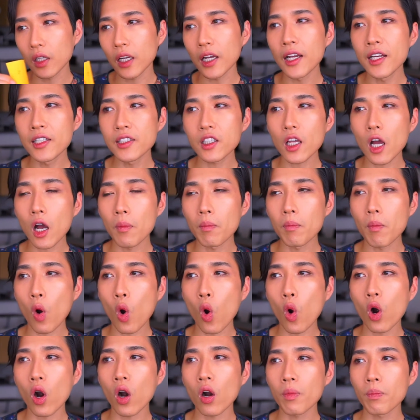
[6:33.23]
is a
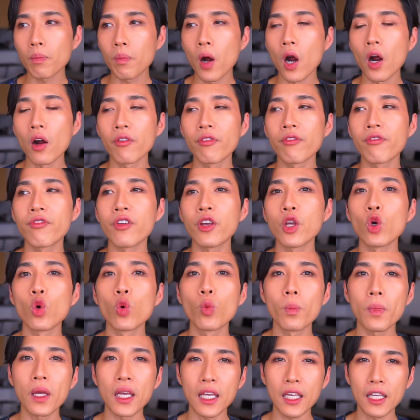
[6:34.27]
more
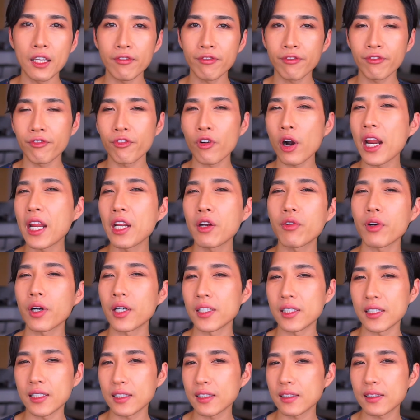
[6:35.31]
perfumey
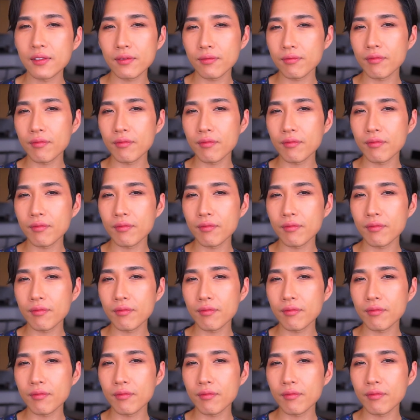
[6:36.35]
fragrance